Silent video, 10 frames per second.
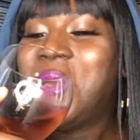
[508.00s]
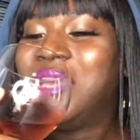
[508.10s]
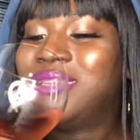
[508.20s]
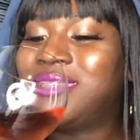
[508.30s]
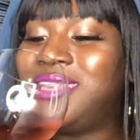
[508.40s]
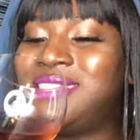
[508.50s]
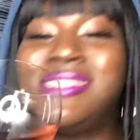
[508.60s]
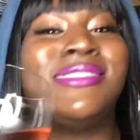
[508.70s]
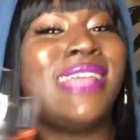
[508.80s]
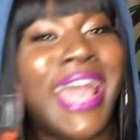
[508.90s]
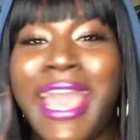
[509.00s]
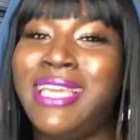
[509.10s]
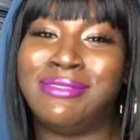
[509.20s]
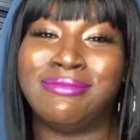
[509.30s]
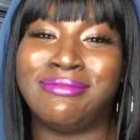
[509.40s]
Cause it's tight.
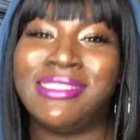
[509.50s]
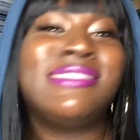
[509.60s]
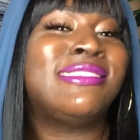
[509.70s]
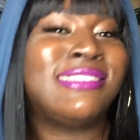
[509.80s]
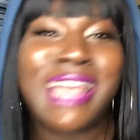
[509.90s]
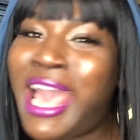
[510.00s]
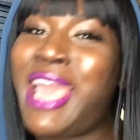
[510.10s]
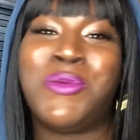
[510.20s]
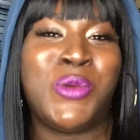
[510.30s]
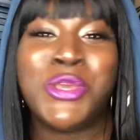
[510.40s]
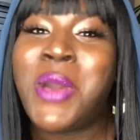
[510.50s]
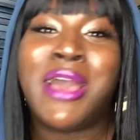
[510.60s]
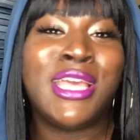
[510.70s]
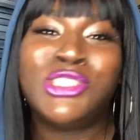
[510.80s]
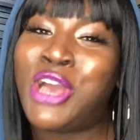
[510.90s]
It's tight when you're out
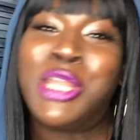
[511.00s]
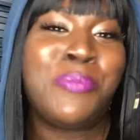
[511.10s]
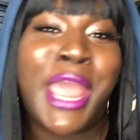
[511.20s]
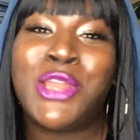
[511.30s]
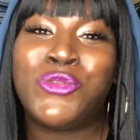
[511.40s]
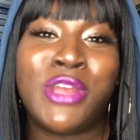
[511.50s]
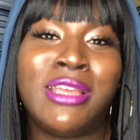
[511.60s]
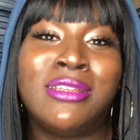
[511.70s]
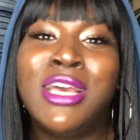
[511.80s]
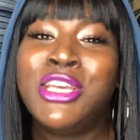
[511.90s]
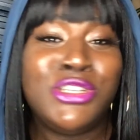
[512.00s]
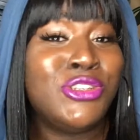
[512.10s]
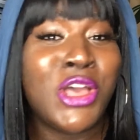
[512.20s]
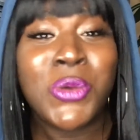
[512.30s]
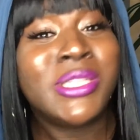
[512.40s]
here trying to pay the rent. You
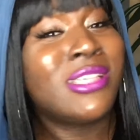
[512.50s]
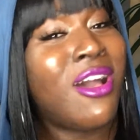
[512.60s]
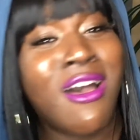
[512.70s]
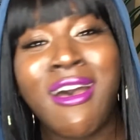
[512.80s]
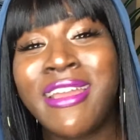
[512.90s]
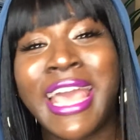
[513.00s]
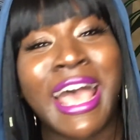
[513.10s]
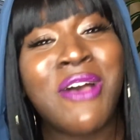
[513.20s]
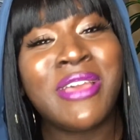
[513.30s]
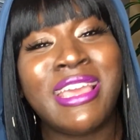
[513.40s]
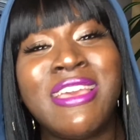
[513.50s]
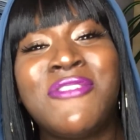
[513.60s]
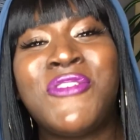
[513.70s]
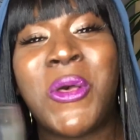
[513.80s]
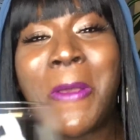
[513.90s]
know it's hard out here
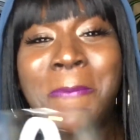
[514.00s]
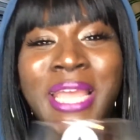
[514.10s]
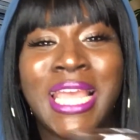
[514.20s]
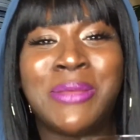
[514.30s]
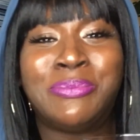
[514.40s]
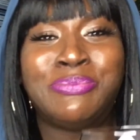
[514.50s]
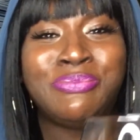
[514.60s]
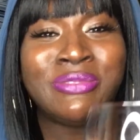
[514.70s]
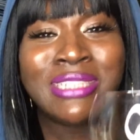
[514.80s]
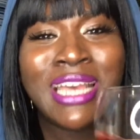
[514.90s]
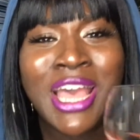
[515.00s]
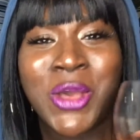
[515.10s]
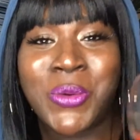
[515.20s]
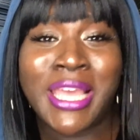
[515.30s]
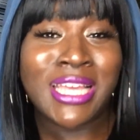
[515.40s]
for a pimp.
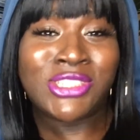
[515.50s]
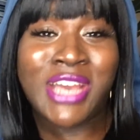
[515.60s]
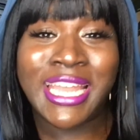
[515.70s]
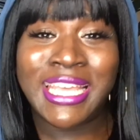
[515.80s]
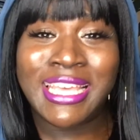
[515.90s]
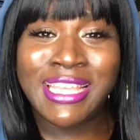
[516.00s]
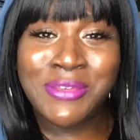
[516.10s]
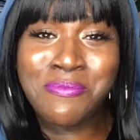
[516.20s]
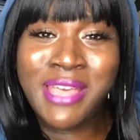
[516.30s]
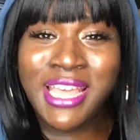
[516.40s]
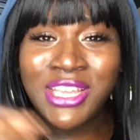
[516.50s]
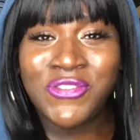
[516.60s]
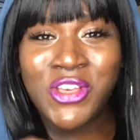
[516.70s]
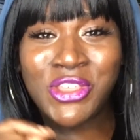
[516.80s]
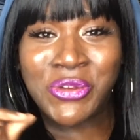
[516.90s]
When he trying to get the money
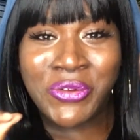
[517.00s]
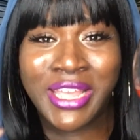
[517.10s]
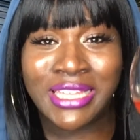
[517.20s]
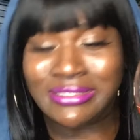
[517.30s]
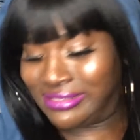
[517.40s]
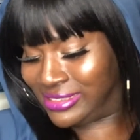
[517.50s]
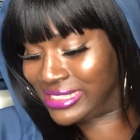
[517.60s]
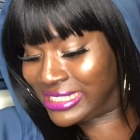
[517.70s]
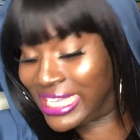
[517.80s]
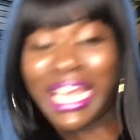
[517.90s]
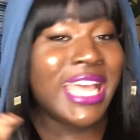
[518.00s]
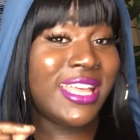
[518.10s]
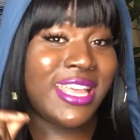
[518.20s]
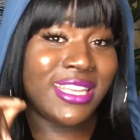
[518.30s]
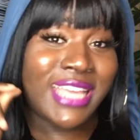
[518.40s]
for the rent.
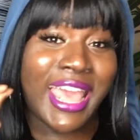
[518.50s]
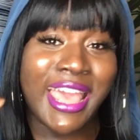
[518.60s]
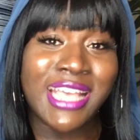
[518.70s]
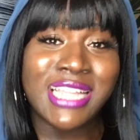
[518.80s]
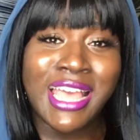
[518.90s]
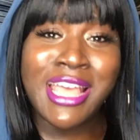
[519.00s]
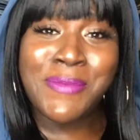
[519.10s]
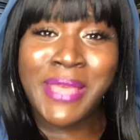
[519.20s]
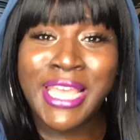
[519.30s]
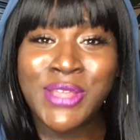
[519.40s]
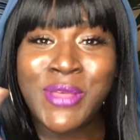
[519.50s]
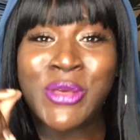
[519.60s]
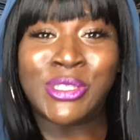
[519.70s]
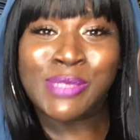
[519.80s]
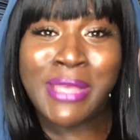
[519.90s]
And the cash I'm being more
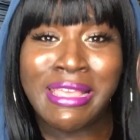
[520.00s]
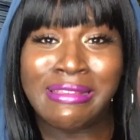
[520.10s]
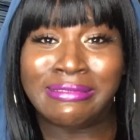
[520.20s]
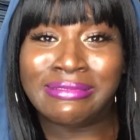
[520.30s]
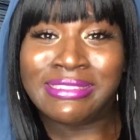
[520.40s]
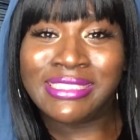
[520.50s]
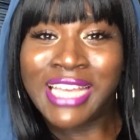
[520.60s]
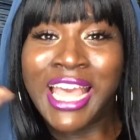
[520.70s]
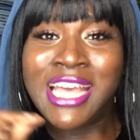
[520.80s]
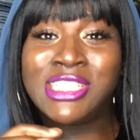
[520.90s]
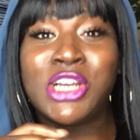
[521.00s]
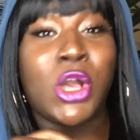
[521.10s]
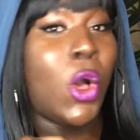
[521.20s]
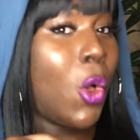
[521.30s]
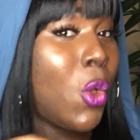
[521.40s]
spent. Talk a
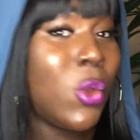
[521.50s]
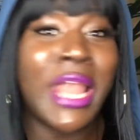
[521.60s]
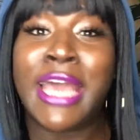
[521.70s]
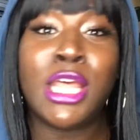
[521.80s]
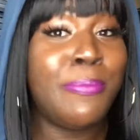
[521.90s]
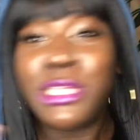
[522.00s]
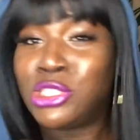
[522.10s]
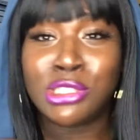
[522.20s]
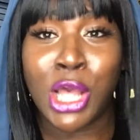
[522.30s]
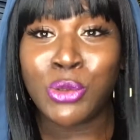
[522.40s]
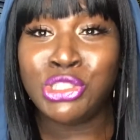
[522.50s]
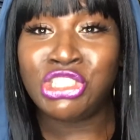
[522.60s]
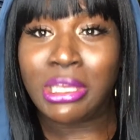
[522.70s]
whole lot of bitches talking shit.